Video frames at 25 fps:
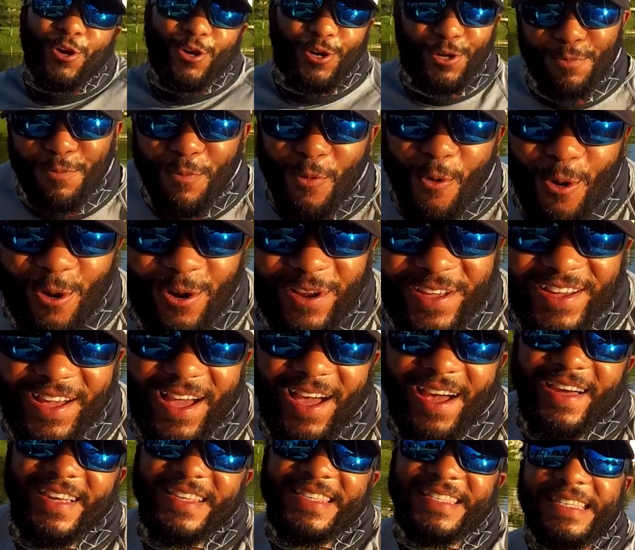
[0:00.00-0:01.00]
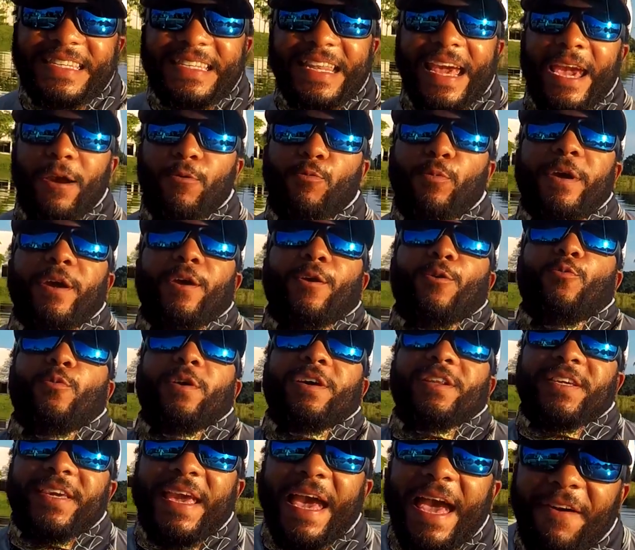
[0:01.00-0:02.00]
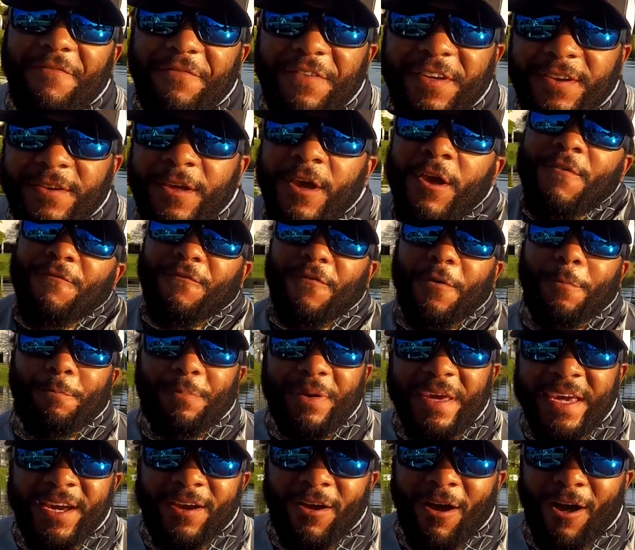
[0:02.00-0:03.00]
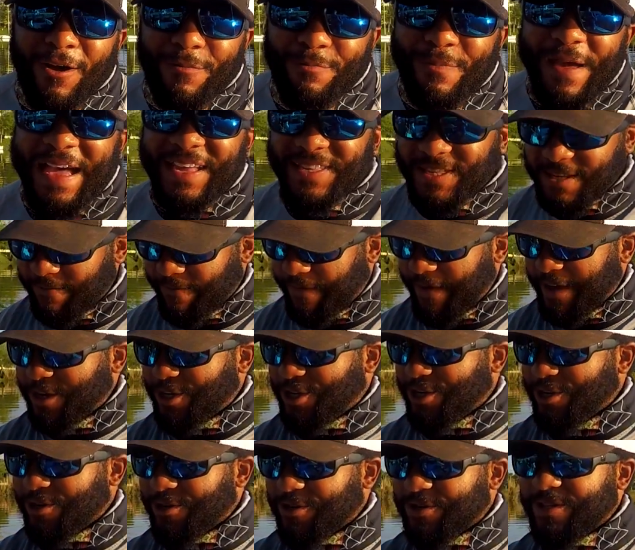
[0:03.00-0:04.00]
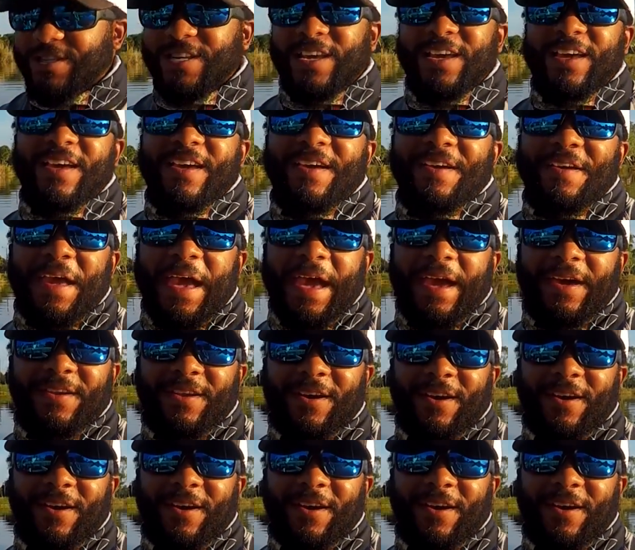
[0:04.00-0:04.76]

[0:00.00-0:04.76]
Good morning, guys. Today we are with Kevin from Peacock Bass Adventures, and